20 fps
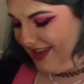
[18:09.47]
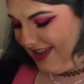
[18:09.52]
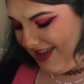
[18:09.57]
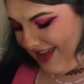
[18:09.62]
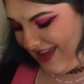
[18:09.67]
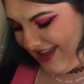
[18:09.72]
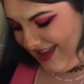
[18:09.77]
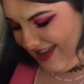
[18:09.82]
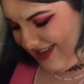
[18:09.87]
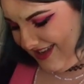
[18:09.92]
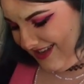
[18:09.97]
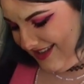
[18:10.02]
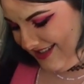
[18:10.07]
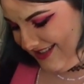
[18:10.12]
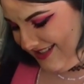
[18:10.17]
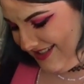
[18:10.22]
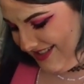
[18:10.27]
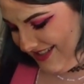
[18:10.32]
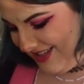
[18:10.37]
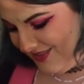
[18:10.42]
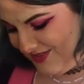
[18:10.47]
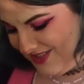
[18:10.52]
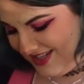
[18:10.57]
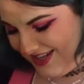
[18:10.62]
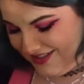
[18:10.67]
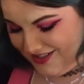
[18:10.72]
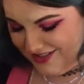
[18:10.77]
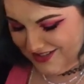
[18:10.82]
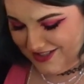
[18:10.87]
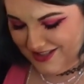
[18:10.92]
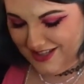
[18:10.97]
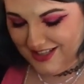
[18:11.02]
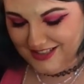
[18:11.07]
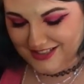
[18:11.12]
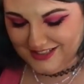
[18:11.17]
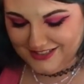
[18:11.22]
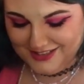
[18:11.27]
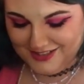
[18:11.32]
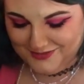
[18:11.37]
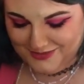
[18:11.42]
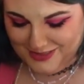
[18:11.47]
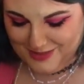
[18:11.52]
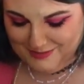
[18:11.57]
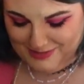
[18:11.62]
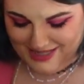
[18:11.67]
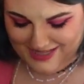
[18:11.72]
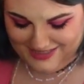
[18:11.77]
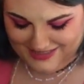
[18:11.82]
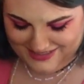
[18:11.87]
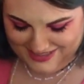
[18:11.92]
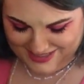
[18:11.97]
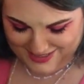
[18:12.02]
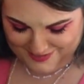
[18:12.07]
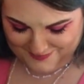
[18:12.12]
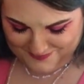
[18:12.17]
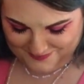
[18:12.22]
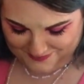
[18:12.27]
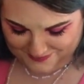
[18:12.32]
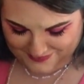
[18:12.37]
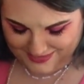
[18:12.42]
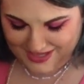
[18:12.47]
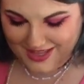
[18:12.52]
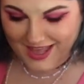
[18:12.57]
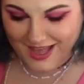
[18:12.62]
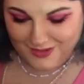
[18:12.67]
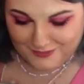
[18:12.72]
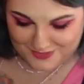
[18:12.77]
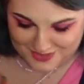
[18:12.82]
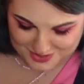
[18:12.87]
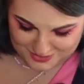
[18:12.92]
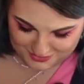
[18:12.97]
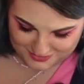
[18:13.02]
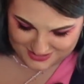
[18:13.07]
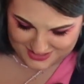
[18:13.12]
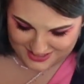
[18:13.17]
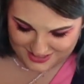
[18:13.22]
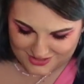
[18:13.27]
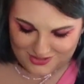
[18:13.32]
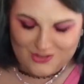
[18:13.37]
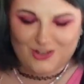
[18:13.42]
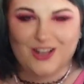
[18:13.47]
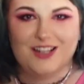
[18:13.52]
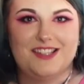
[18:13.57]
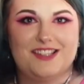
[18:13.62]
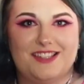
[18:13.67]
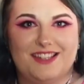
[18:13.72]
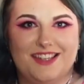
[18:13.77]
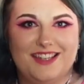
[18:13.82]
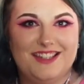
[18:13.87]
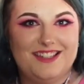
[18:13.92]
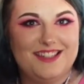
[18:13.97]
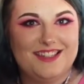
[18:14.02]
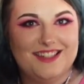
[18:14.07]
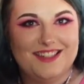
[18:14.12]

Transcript: and they've sent us a lovely blanket. Alfie's already interested.